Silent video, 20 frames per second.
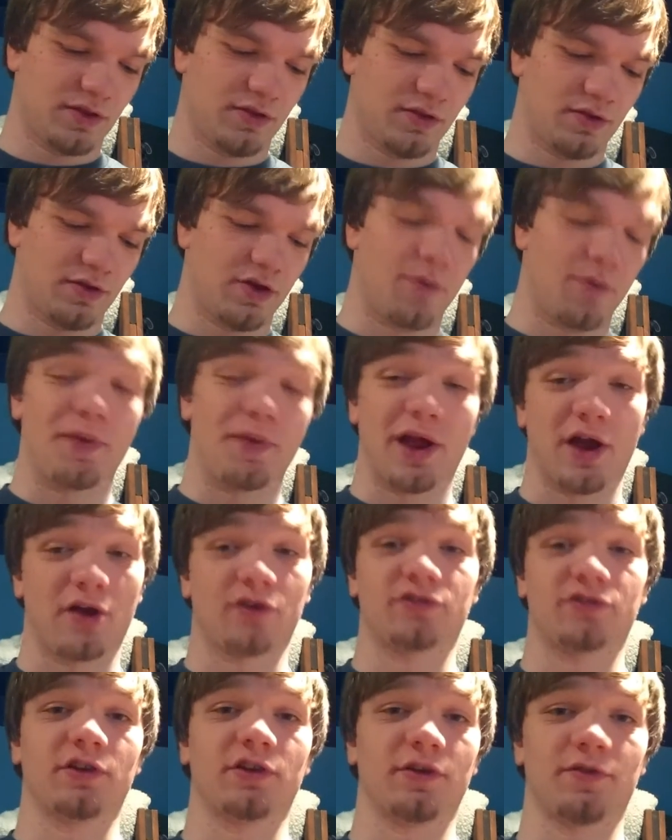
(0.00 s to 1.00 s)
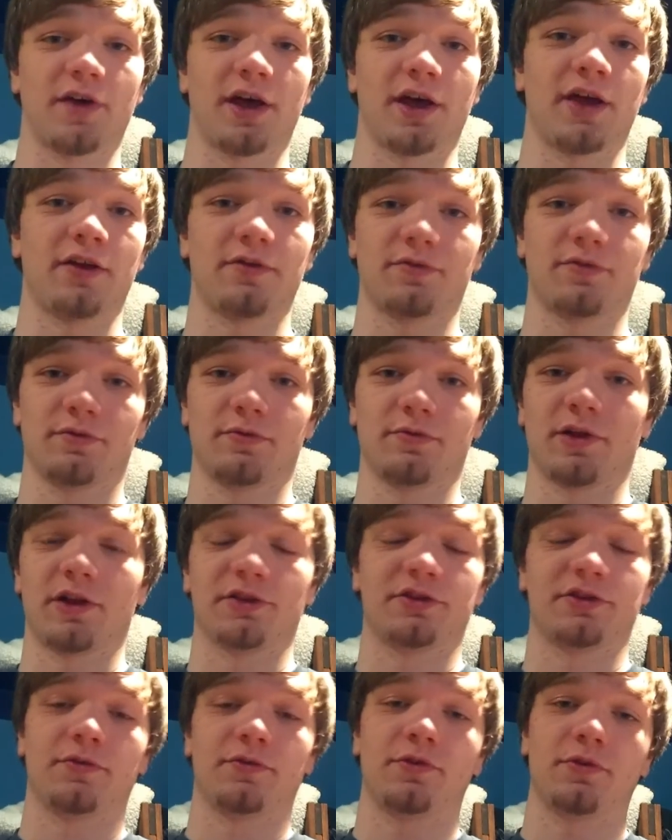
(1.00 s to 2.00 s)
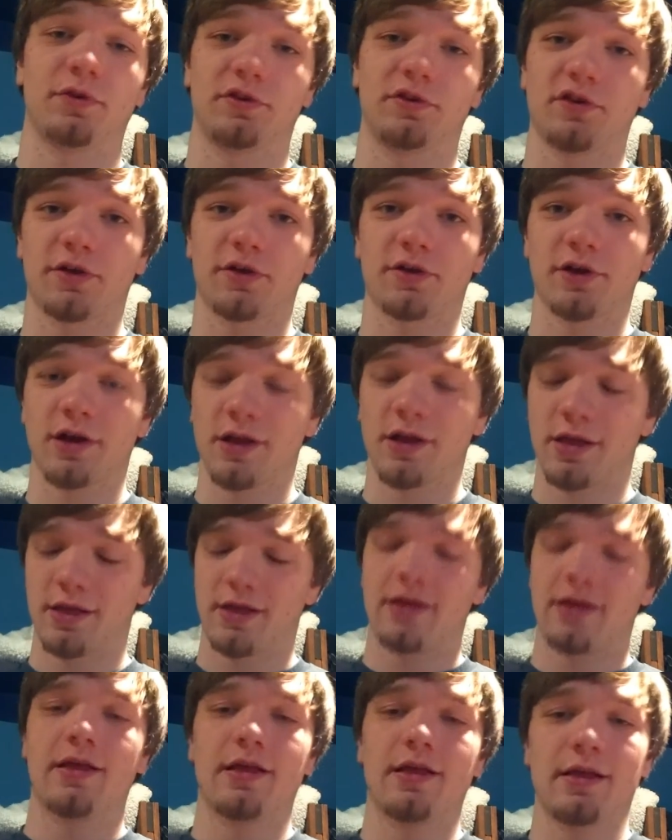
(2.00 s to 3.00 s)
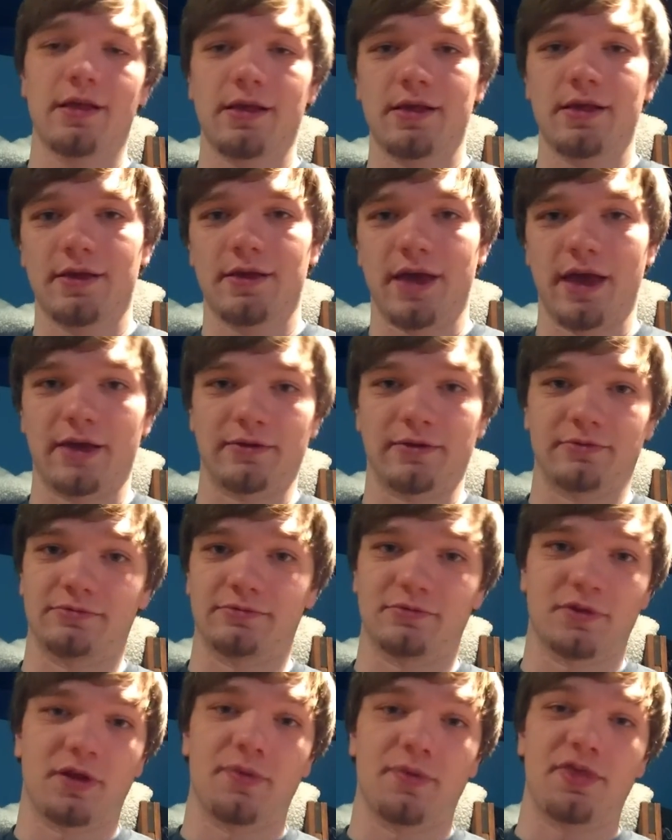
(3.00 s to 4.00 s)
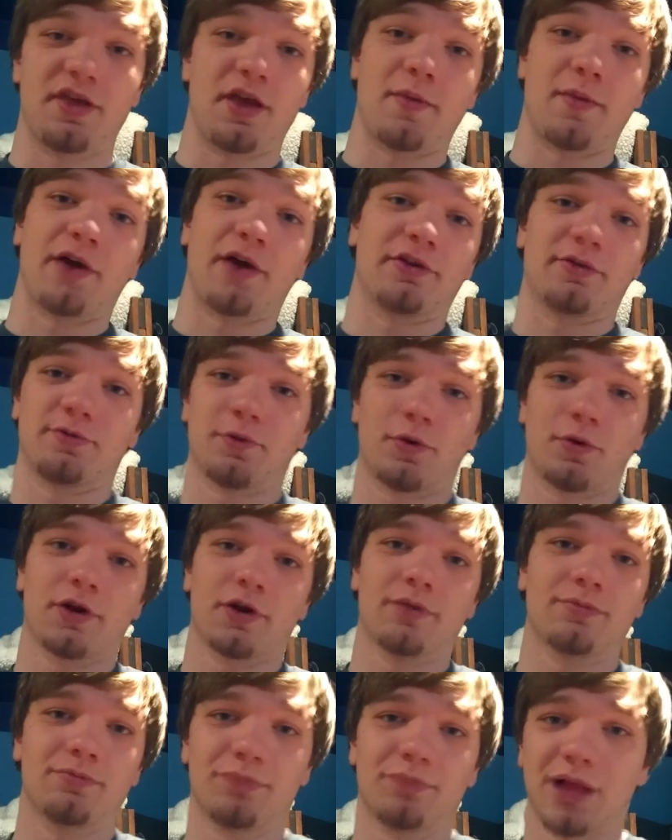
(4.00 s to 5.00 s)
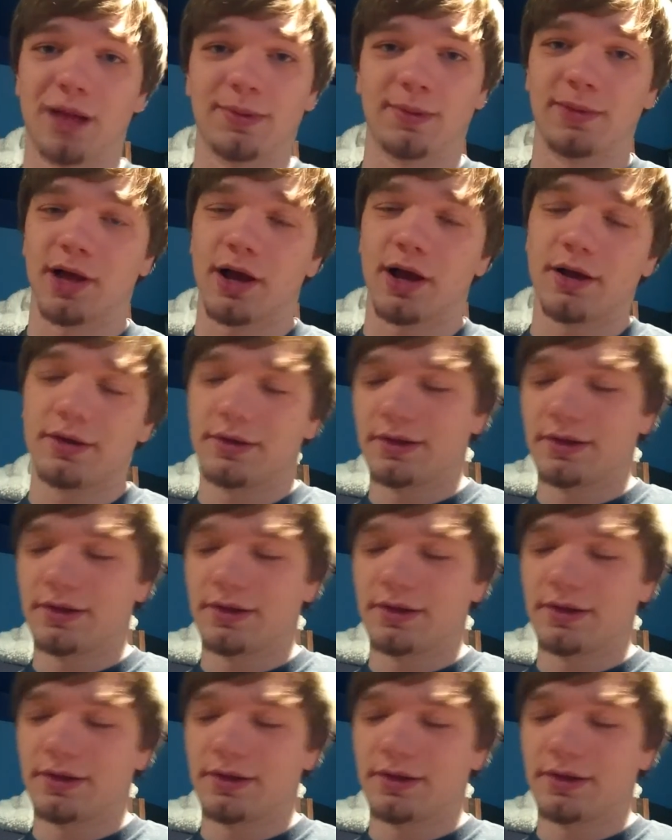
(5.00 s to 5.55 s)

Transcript: comparison of height relative to each other, and of the amount of ore, and blah blah blah.